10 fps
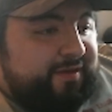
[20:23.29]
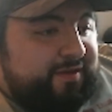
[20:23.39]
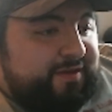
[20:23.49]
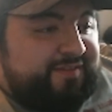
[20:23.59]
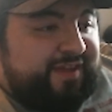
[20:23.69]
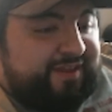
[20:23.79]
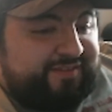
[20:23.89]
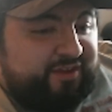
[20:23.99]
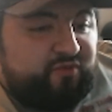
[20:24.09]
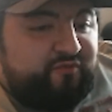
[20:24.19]
Because like I
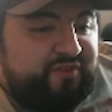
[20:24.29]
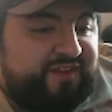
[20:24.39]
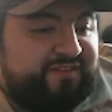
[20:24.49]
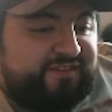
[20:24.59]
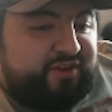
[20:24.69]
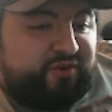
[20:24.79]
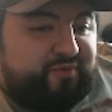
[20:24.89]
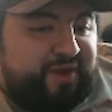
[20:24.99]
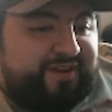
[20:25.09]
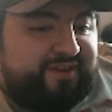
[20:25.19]
said, Yuffie's honestly a
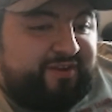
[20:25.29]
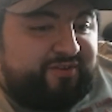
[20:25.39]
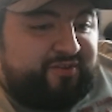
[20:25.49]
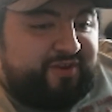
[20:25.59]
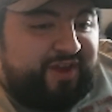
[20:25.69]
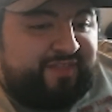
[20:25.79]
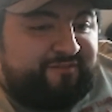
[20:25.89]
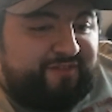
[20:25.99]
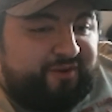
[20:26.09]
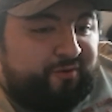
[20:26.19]
great character. I
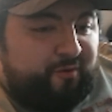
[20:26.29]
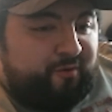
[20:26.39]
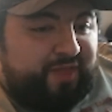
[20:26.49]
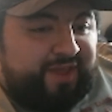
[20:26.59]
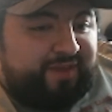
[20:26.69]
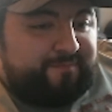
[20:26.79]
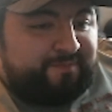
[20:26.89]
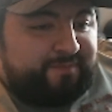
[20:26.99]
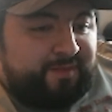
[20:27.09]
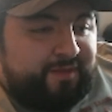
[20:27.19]
love like her whole like
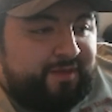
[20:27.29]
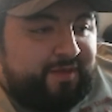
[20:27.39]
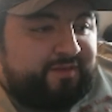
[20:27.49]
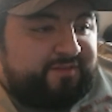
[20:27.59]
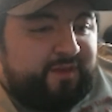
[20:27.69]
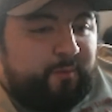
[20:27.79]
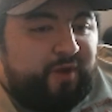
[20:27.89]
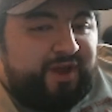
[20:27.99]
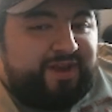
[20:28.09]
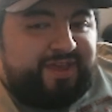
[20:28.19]

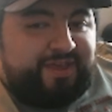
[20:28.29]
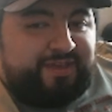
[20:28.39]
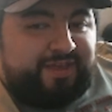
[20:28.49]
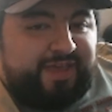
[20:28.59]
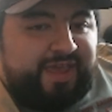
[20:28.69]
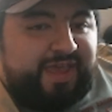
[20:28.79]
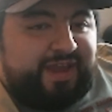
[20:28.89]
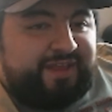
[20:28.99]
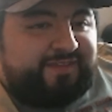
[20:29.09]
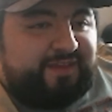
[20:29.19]
somewhat
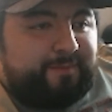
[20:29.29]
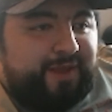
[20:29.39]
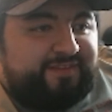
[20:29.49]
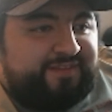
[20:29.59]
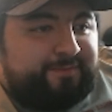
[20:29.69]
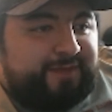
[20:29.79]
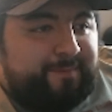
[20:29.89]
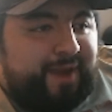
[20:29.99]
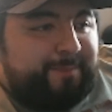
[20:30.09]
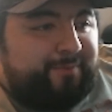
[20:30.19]
innocent but at the same
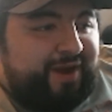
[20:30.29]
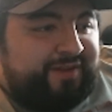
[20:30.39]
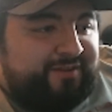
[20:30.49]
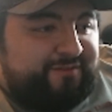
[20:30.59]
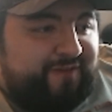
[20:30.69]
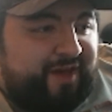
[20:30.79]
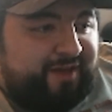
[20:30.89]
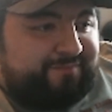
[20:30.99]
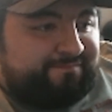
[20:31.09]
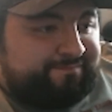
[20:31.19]
time
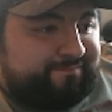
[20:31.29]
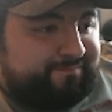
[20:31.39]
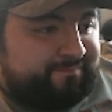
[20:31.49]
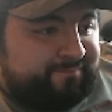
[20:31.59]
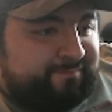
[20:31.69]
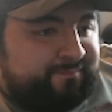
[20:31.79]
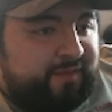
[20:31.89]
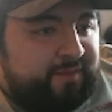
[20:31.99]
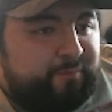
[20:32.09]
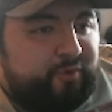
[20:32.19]
hyperactive
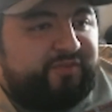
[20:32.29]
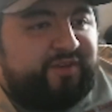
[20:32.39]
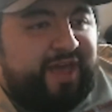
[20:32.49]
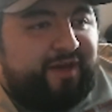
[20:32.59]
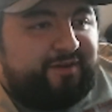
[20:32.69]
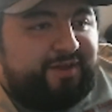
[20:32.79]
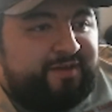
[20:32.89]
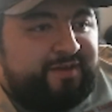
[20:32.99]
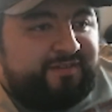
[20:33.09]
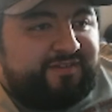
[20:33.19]

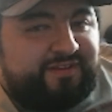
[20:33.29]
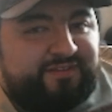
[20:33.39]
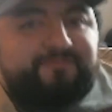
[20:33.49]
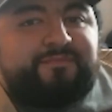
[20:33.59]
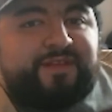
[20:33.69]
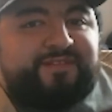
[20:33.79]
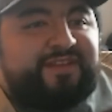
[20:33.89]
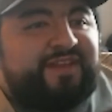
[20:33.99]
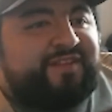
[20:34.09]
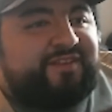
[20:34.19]
personality. She doesn't
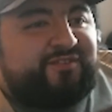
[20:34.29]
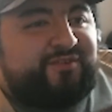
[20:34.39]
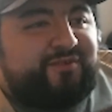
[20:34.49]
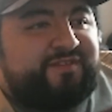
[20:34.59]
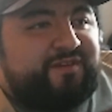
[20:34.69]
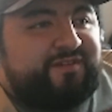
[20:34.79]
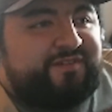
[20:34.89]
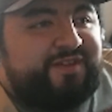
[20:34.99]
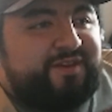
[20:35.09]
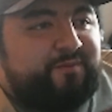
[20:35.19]
take things too
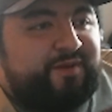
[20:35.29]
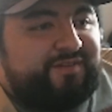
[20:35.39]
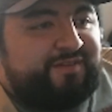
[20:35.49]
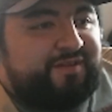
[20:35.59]
seriously, which